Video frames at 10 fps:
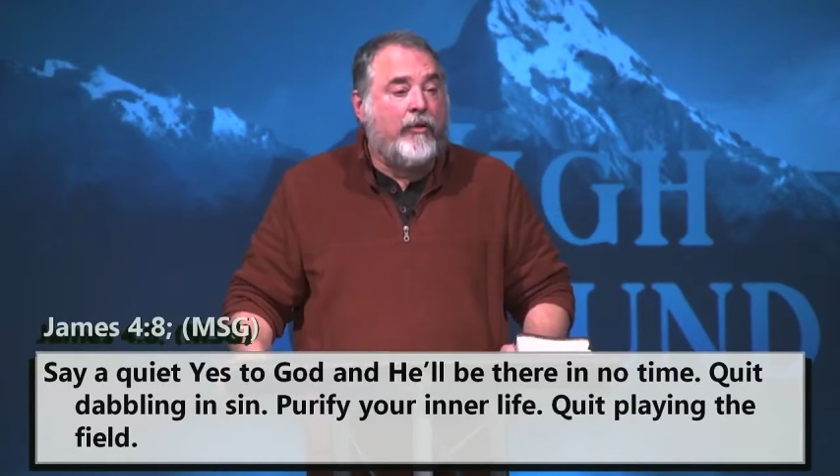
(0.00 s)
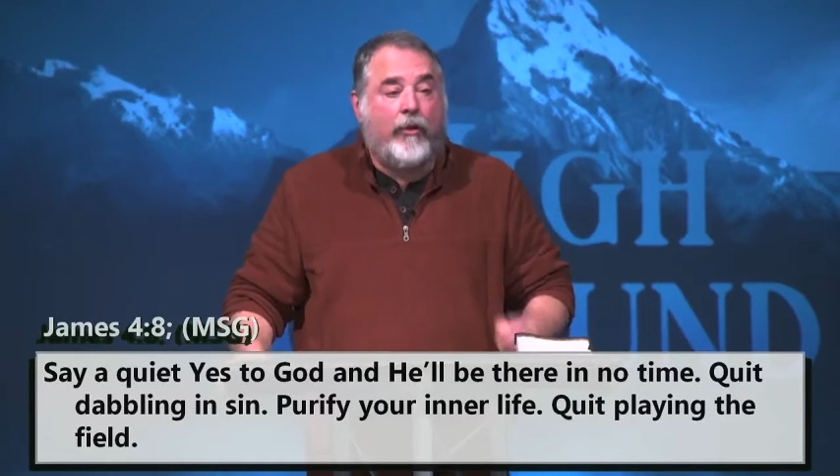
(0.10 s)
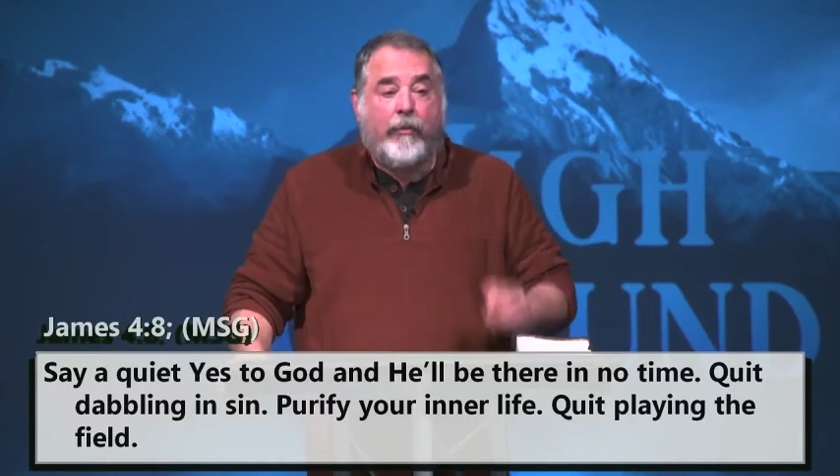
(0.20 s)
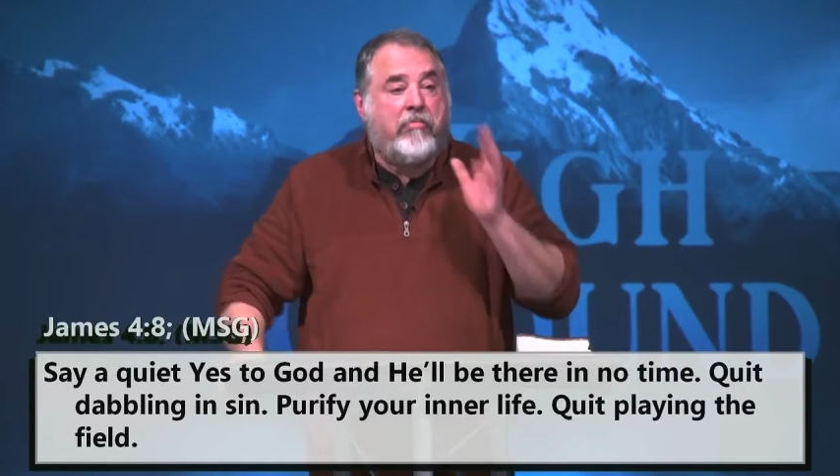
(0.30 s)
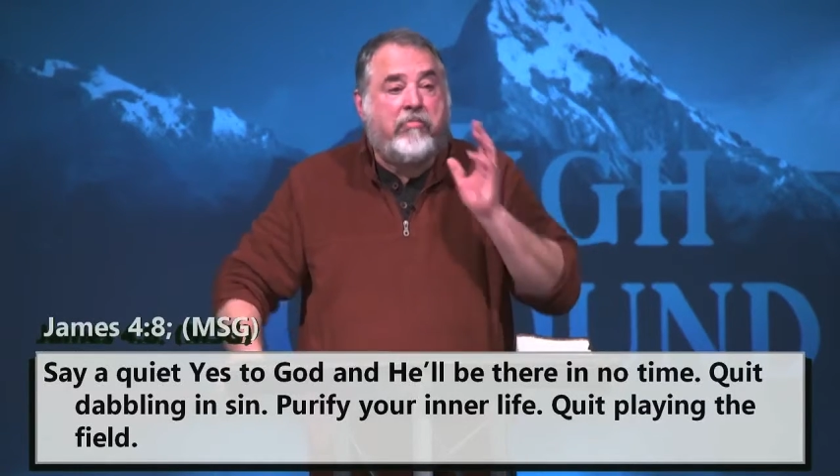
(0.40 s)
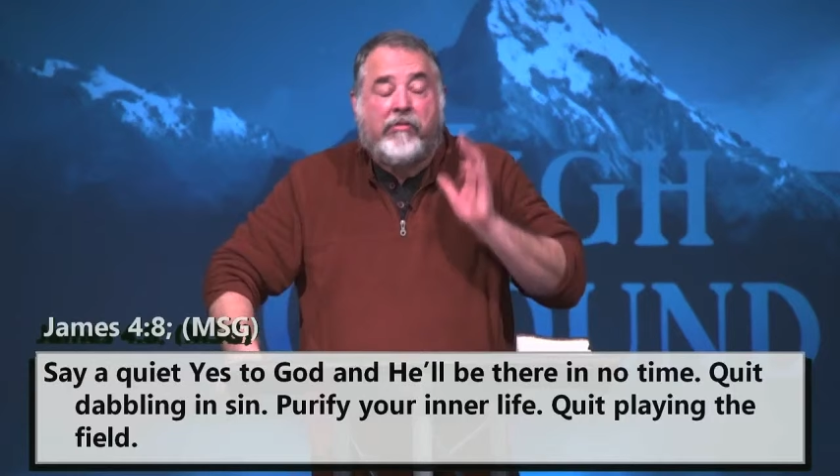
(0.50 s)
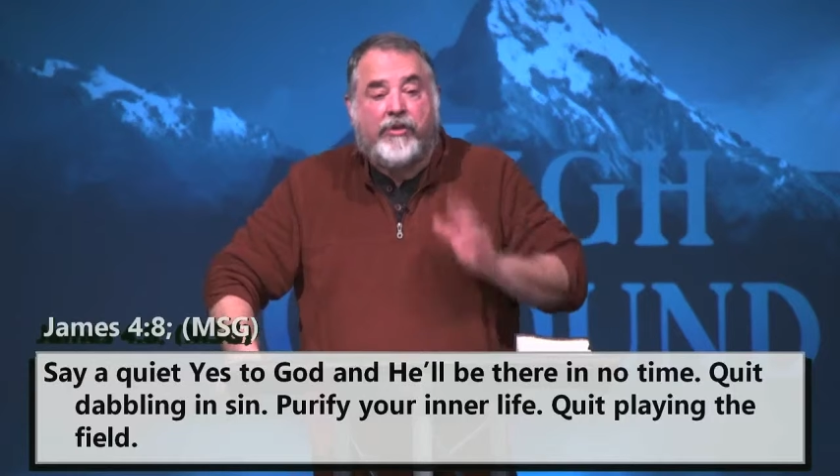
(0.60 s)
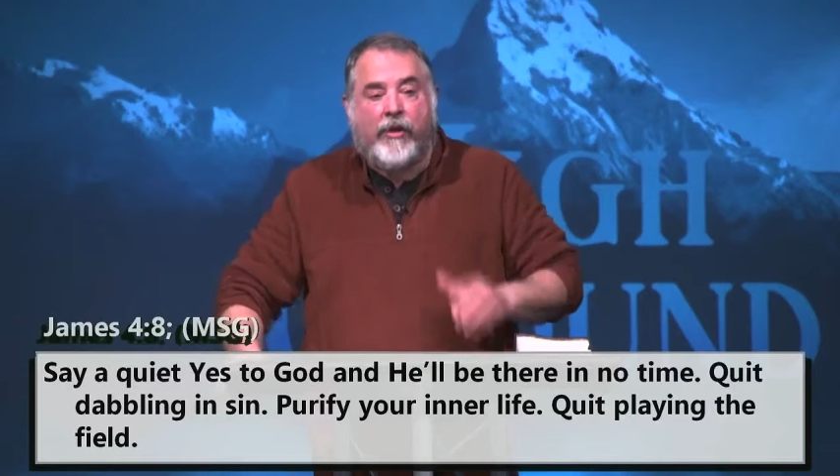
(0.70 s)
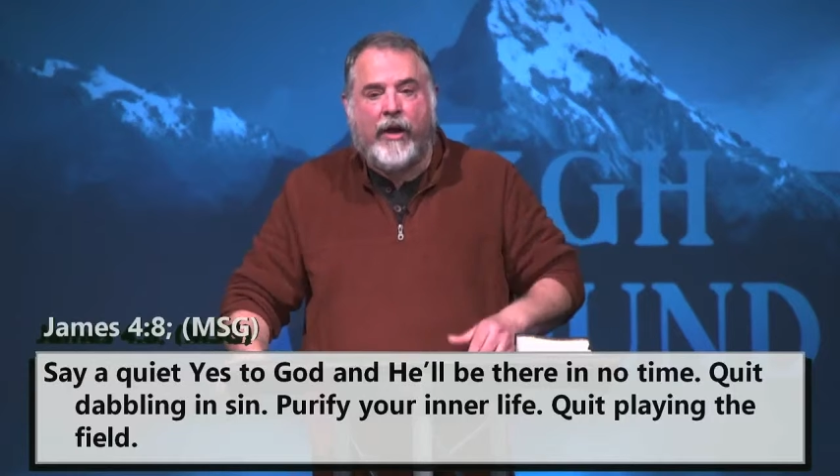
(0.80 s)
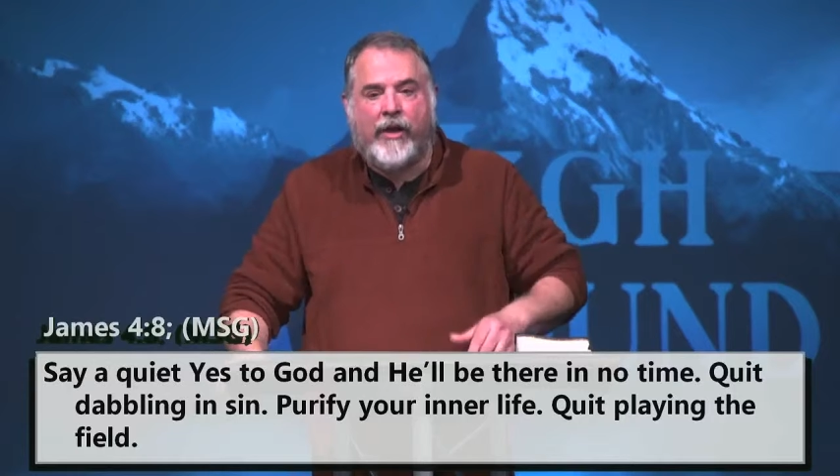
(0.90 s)
The beautiful
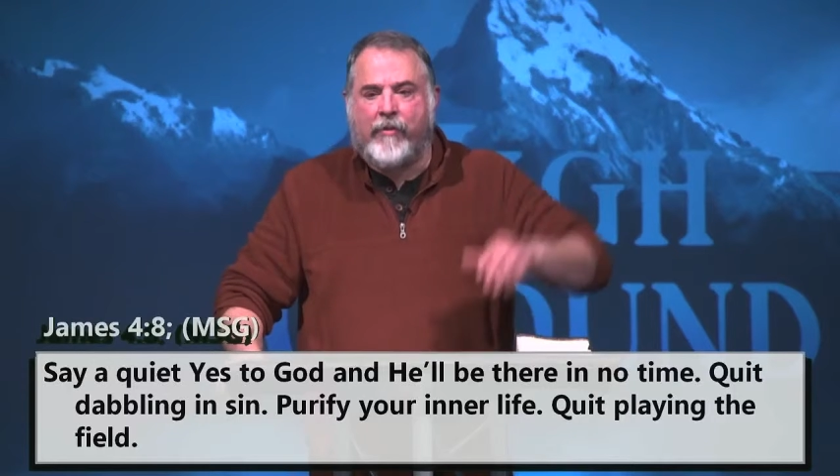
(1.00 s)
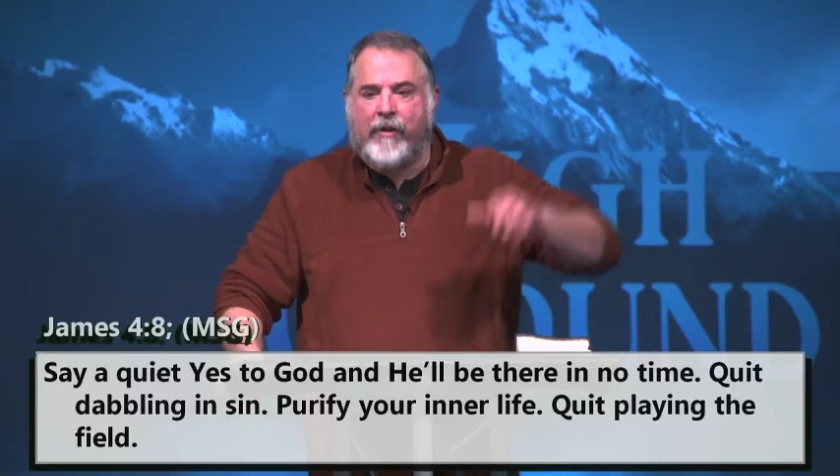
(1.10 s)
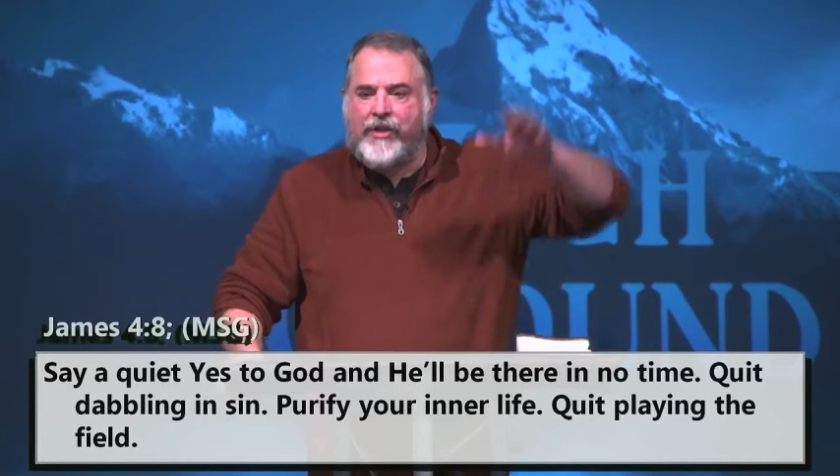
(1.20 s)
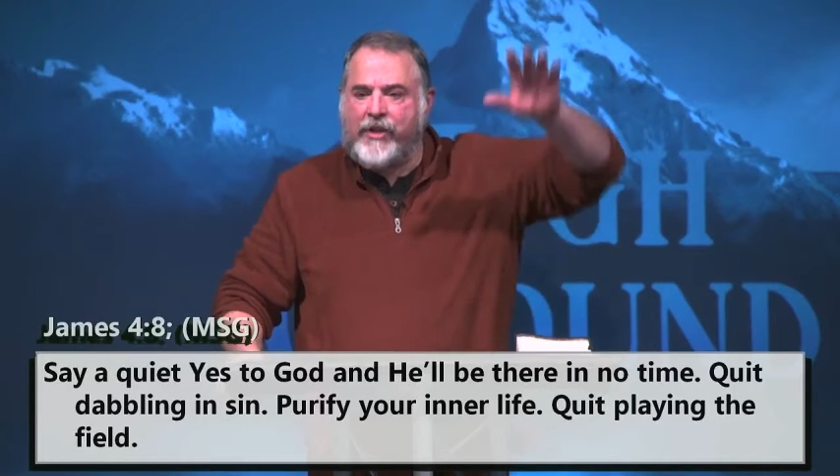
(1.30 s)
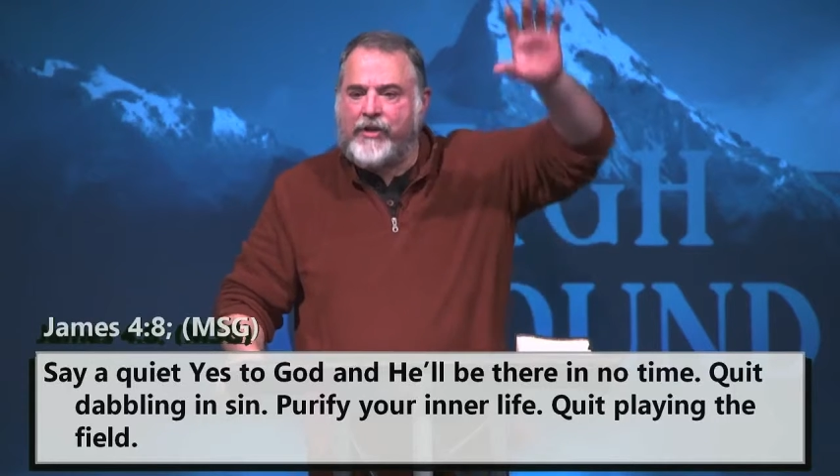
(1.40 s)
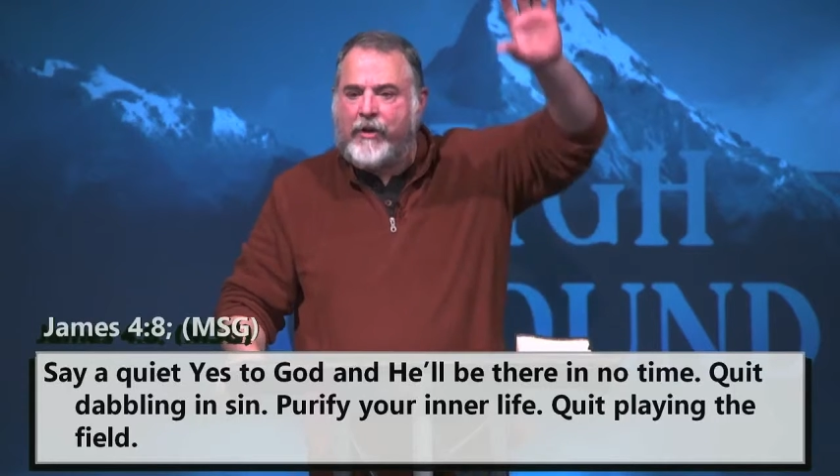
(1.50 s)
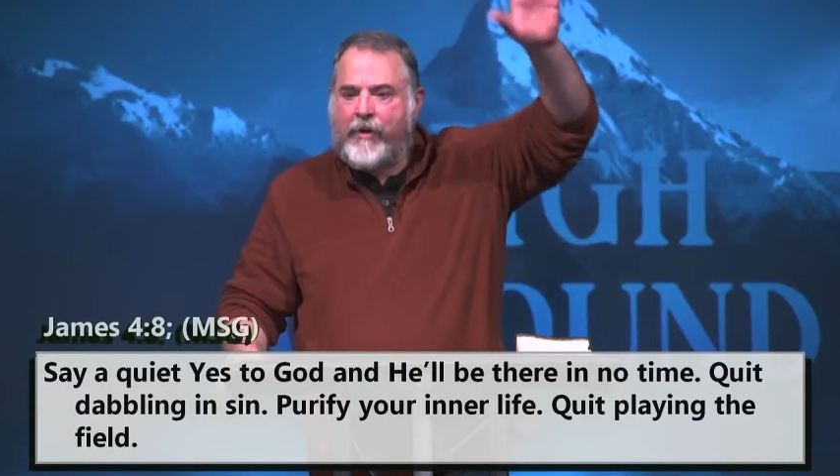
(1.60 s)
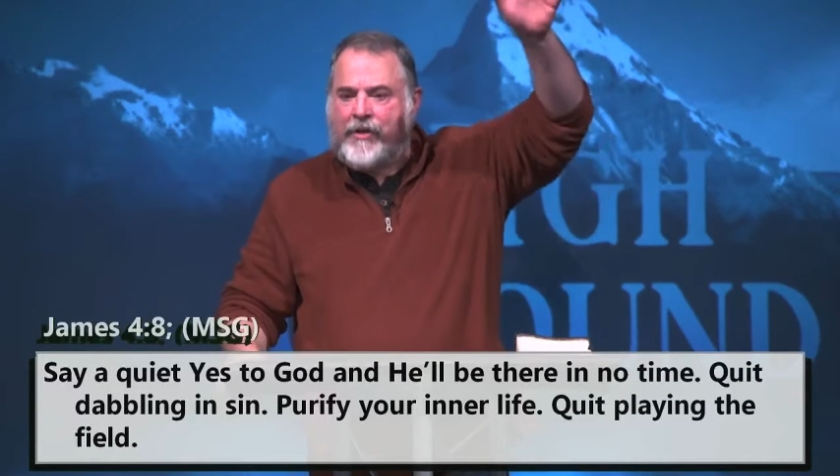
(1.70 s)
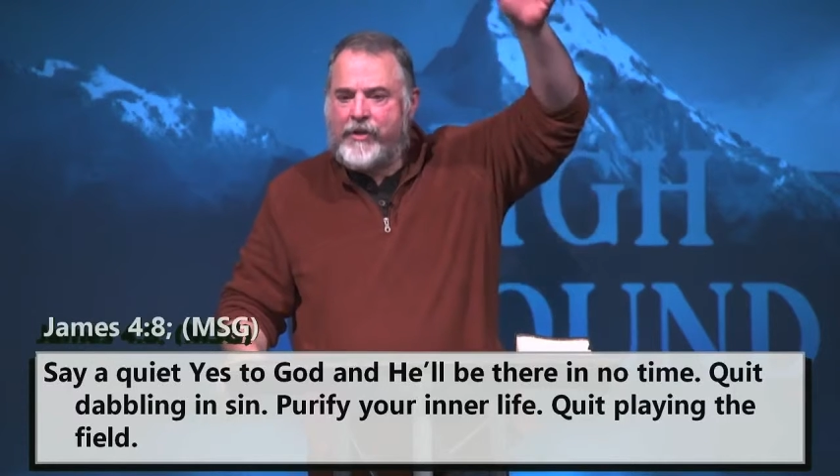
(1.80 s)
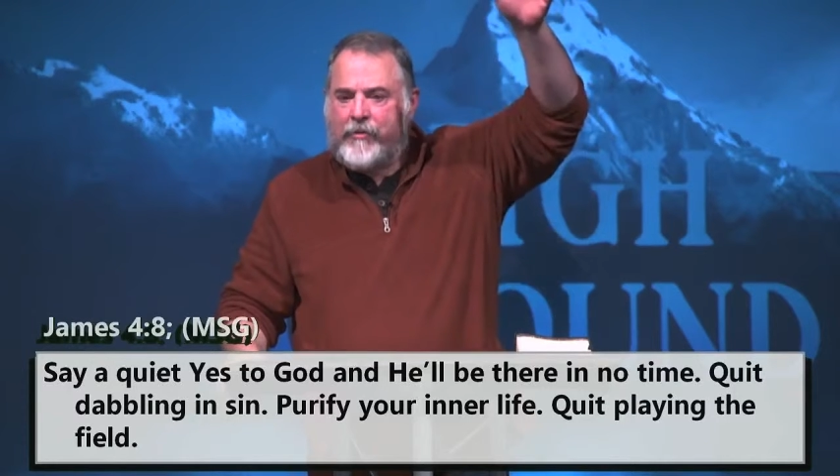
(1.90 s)
sunrise. Anybody see the
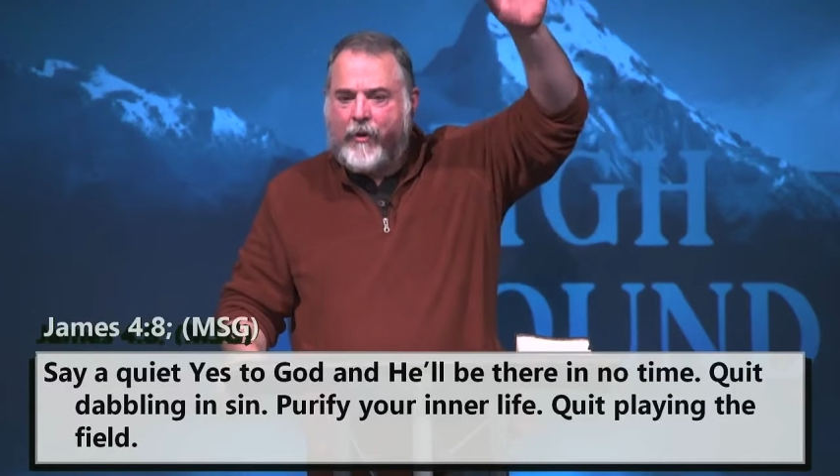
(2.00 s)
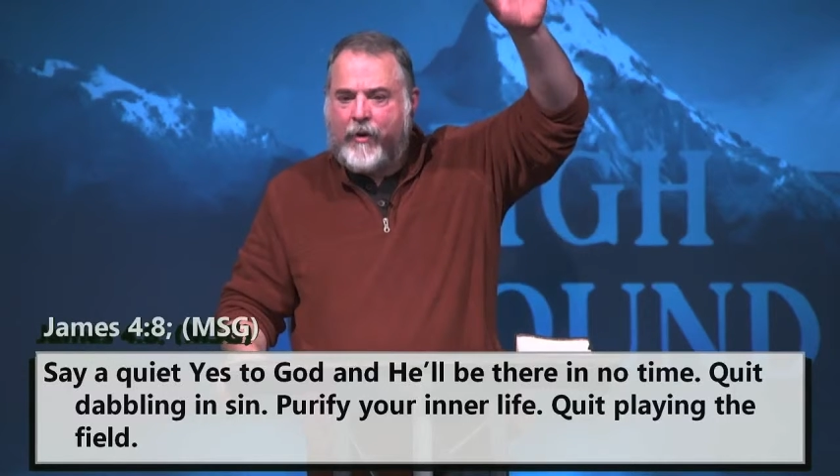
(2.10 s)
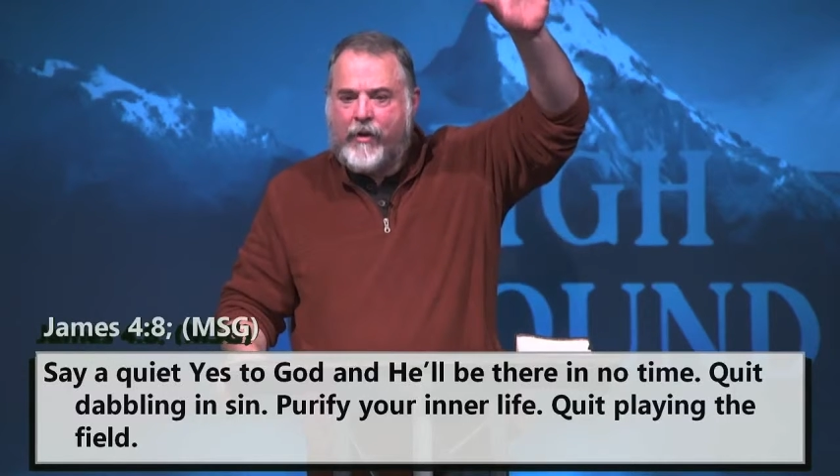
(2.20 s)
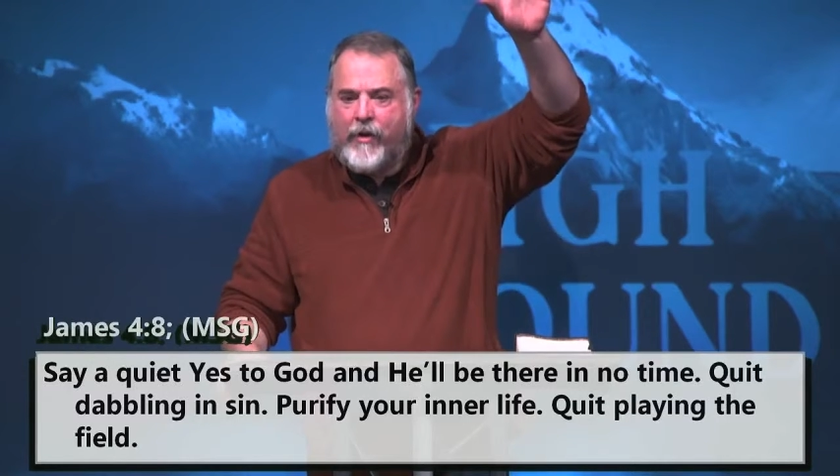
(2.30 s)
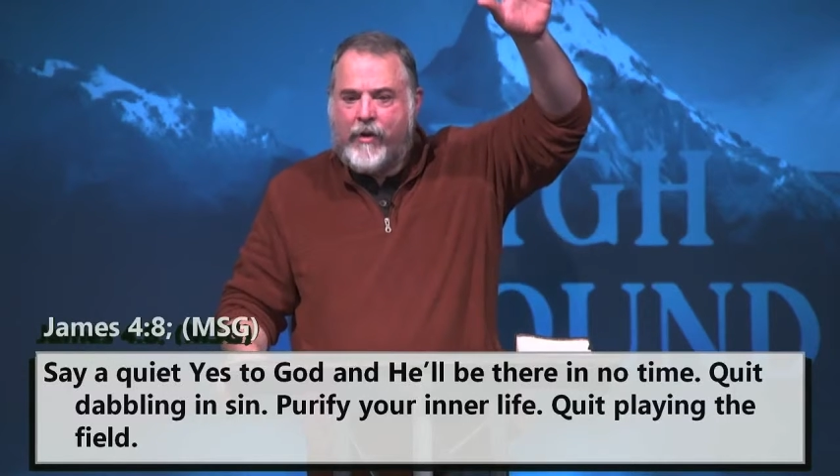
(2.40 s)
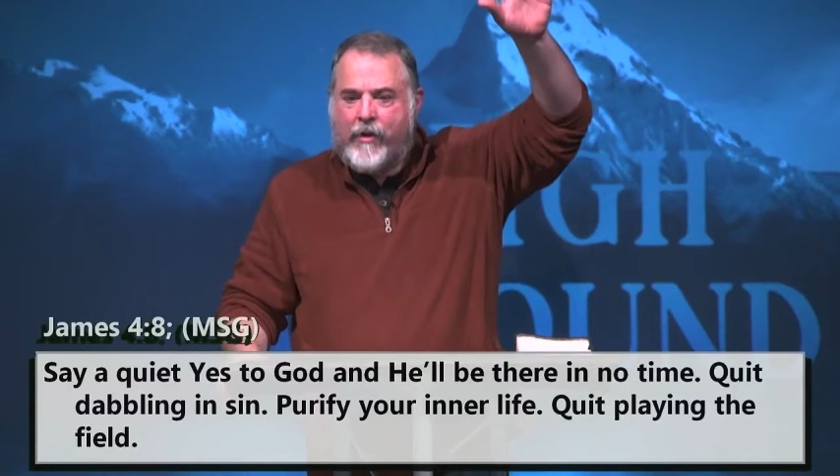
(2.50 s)
sunrise this morning?